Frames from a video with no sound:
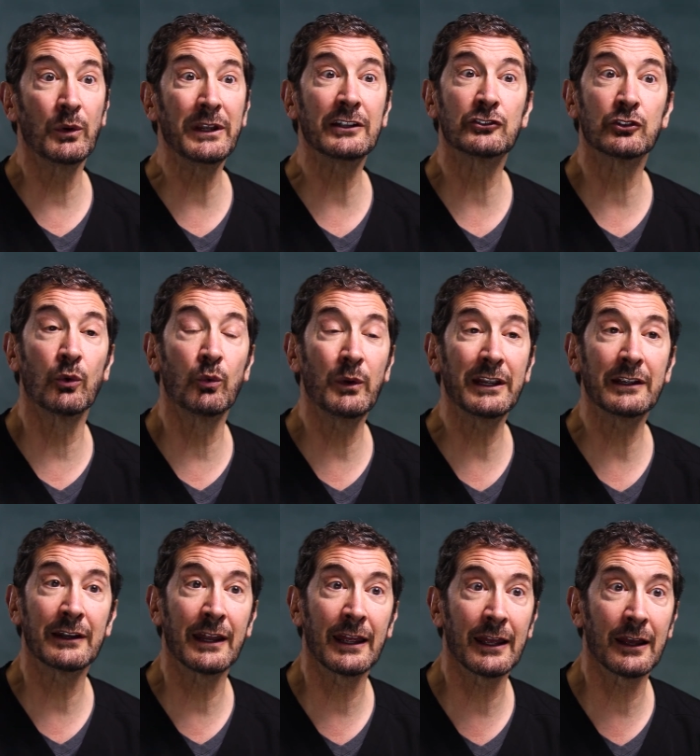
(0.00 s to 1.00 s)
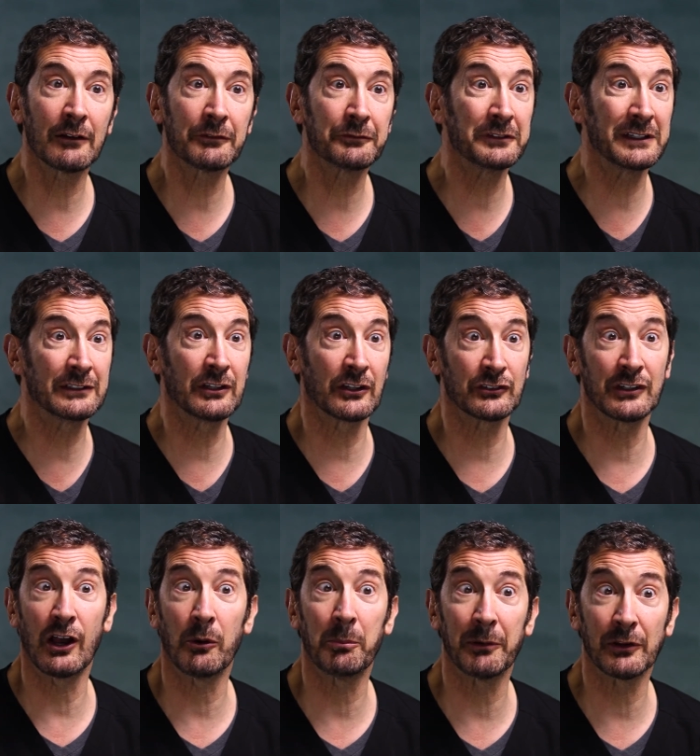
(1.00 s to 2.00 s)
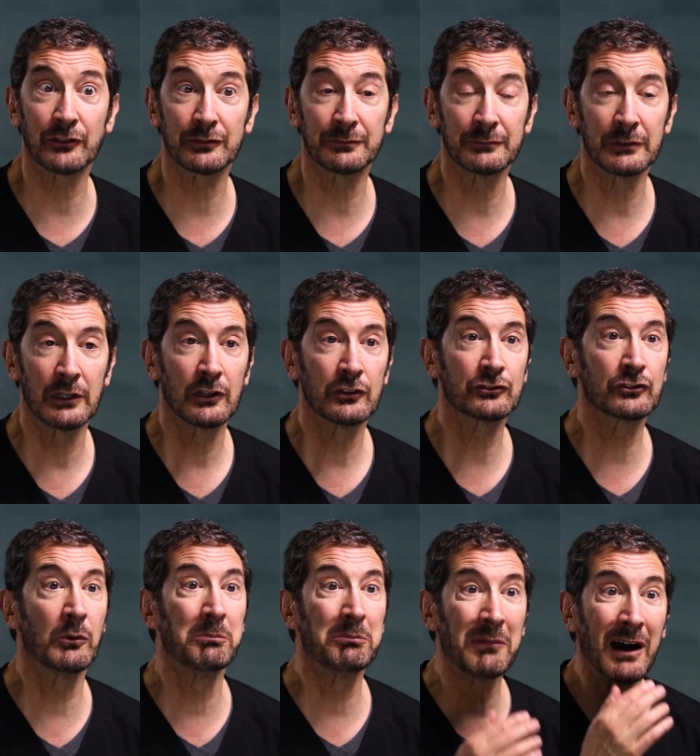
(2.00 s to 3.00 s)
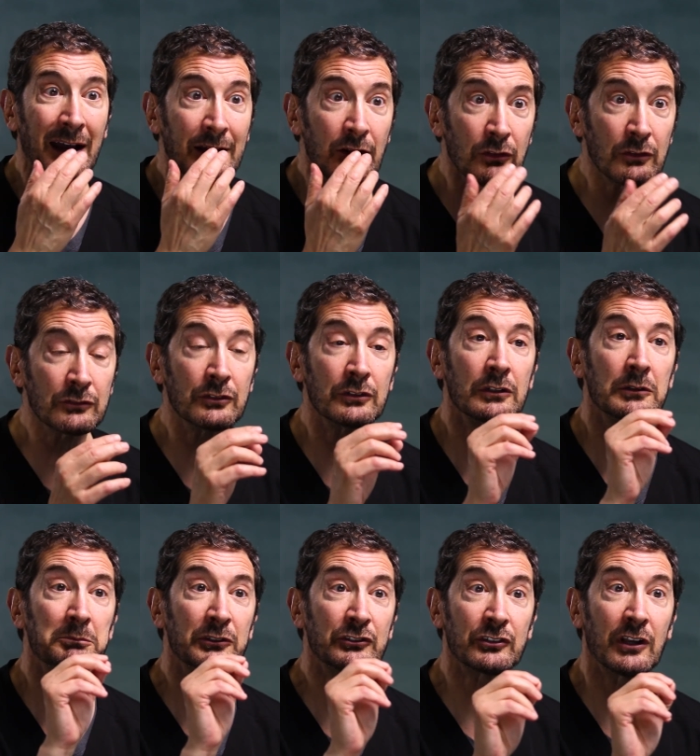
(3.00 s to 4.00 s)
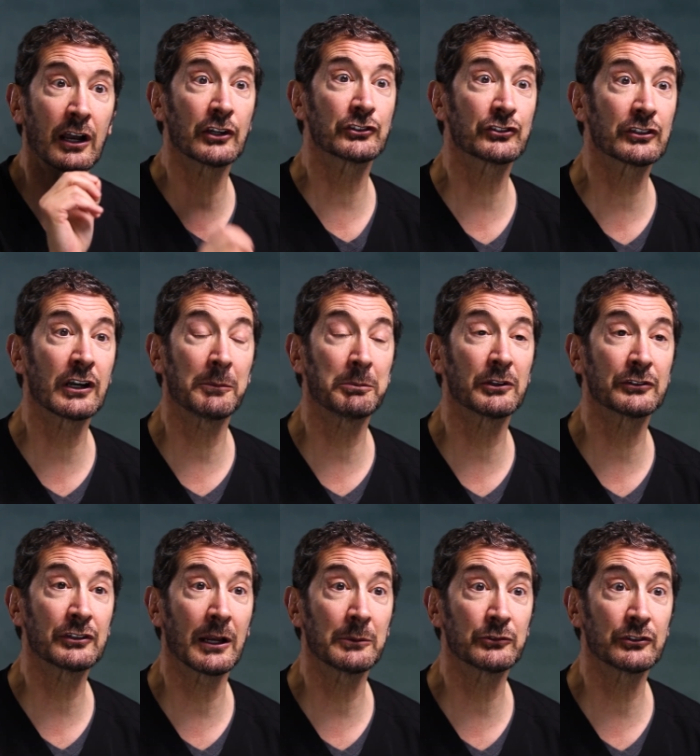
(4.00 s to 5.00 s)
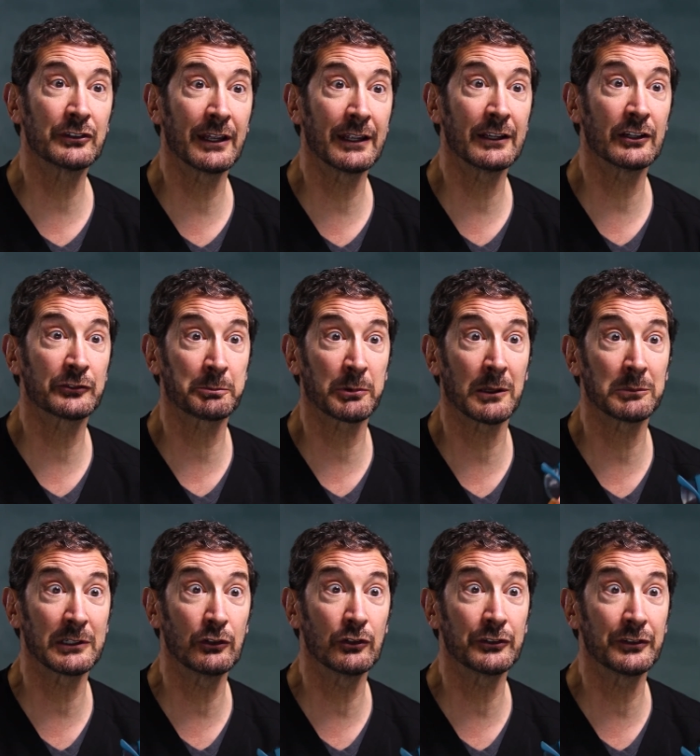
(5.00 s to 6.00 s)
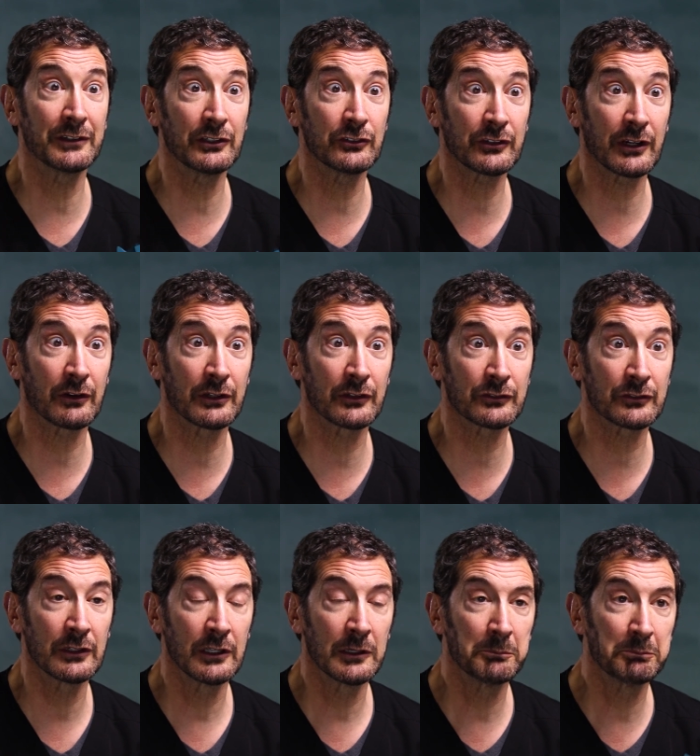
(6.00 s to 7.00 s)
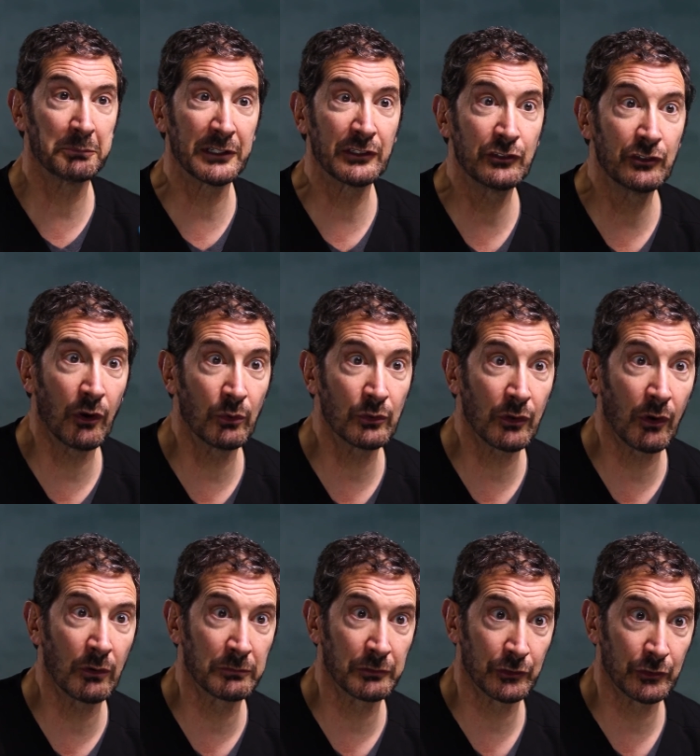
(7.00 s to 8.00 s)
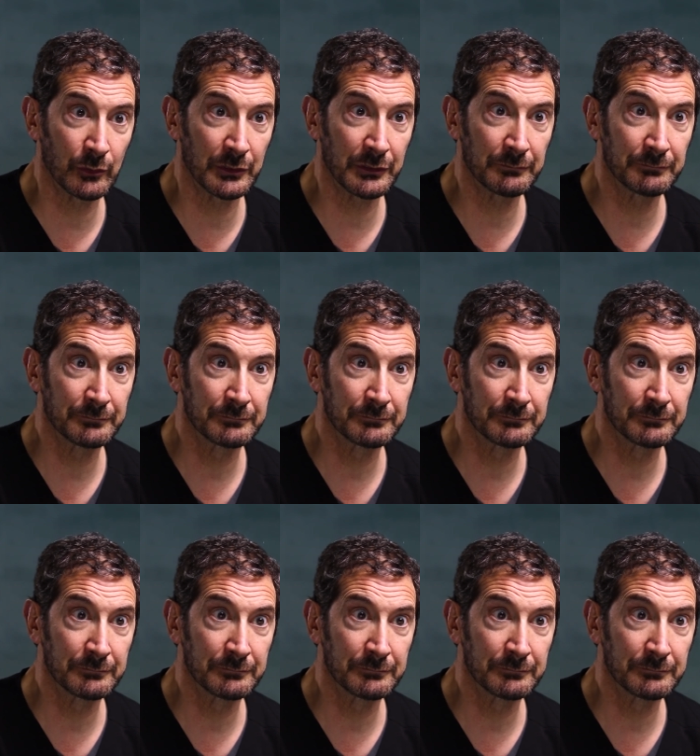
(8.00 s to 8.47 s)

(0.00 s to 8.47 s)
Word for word: week to a week and a half, it doesn't help us. So mild massage a couple of times a day is probably good in these areas, but don't overdo it.